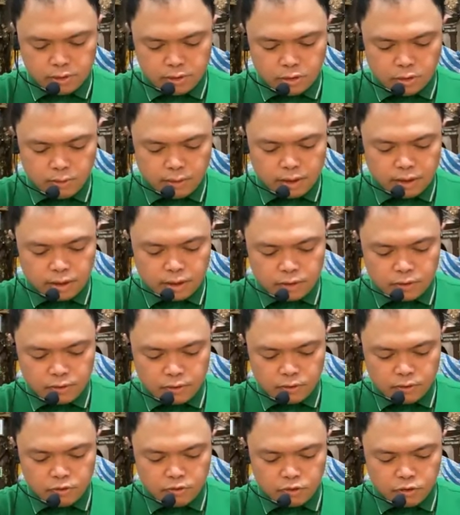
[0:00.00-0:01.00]
showing
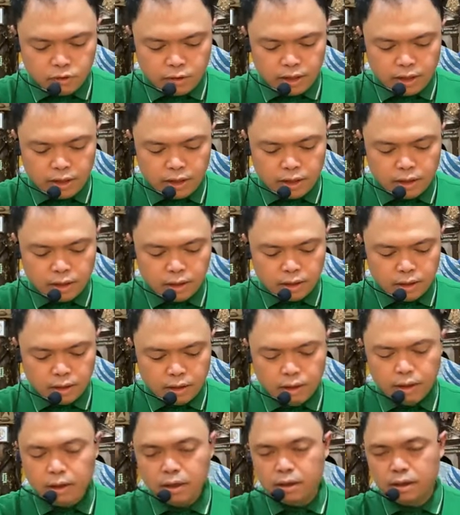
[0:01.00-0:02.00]
that you truly
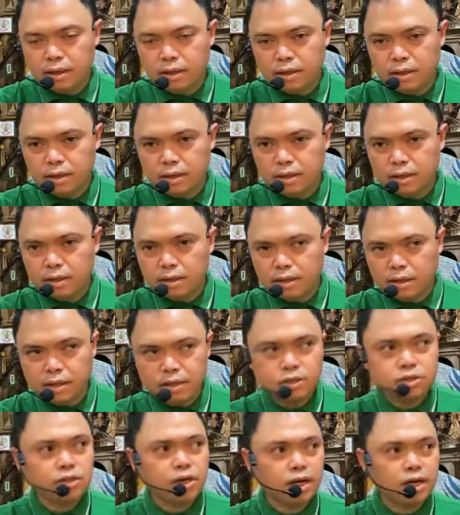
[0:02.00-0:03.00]
are
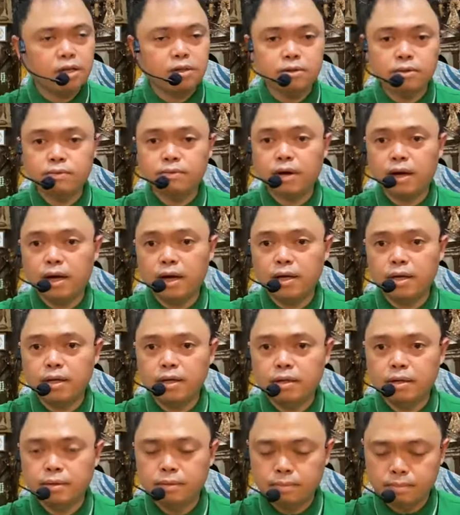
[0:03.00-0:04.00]
a child of
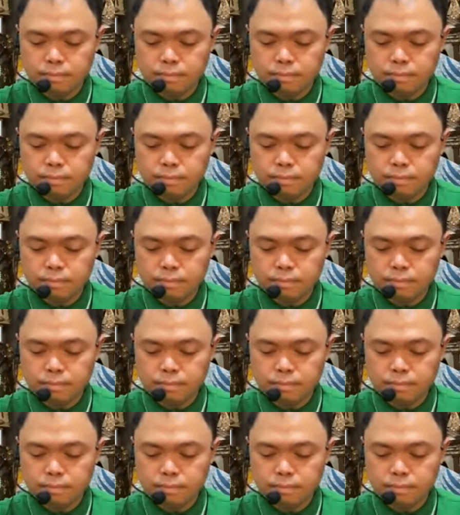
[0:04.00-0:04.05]
God,